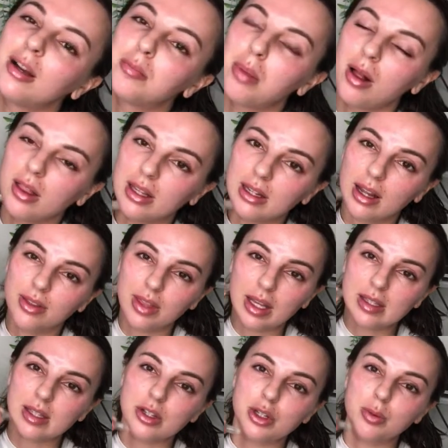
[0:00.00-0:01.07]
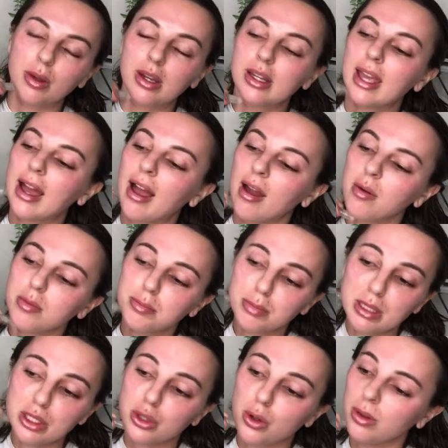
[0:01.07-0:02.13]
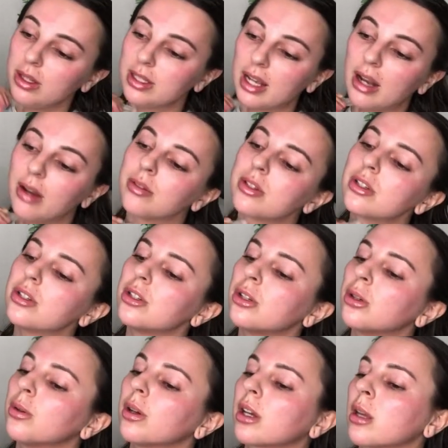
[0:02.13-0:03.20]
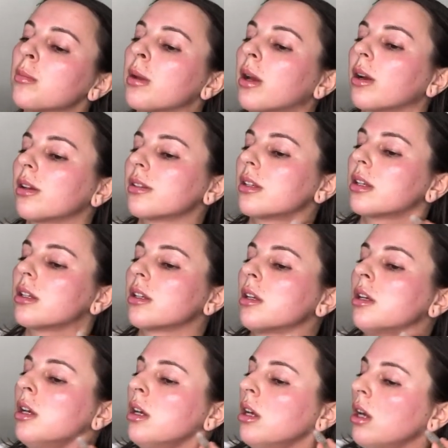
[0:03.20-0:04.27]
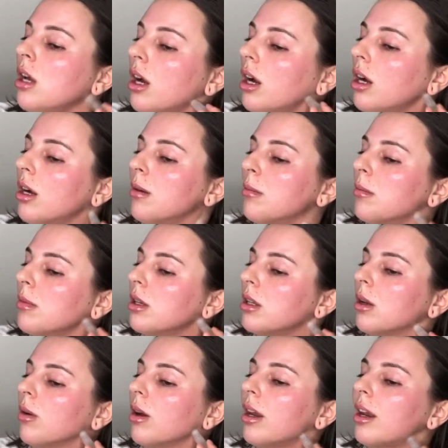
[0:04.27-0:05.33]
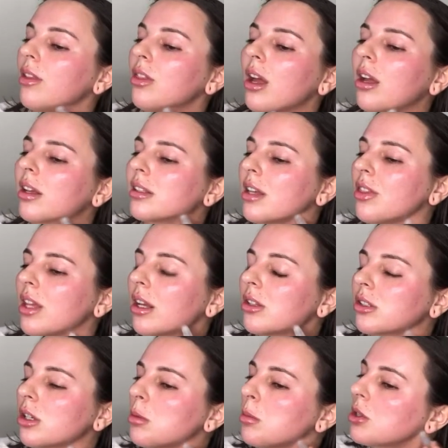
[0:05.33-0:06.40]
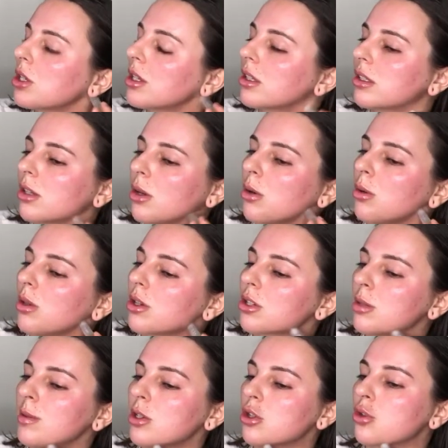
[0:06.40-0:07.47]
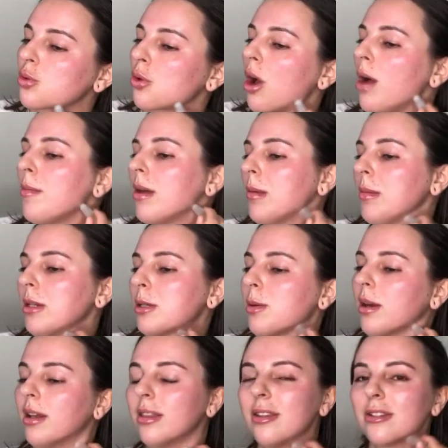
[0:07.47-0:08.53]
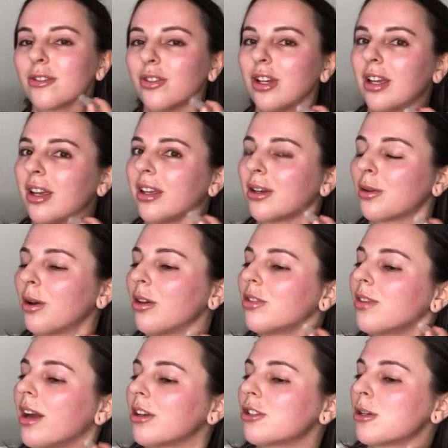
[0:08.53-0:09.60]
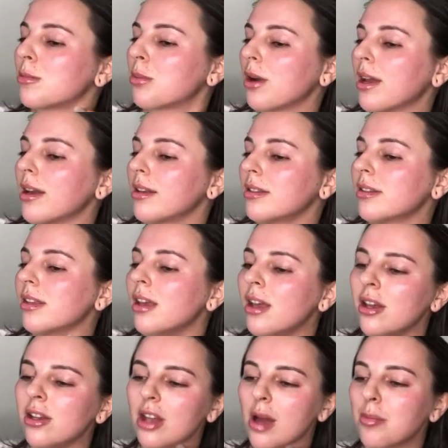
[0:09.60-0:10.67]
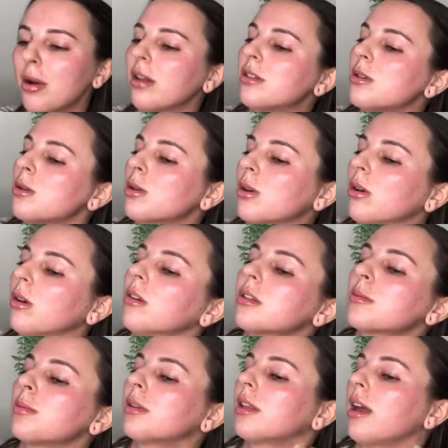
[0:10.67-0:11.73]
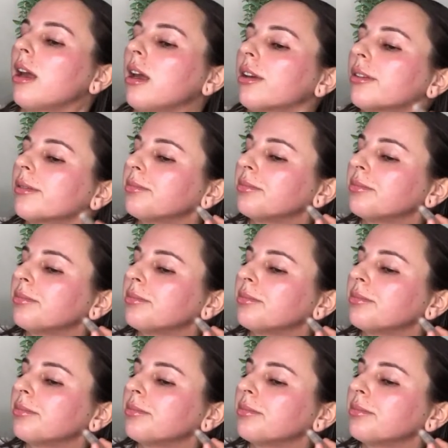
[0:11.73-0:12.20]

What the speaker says: Paulina, I think, said she wanted, yeah, I would be totally down to do a comparison. And because I think there's so much drama between these freaking growth factor brands, not Braceuticals, but like,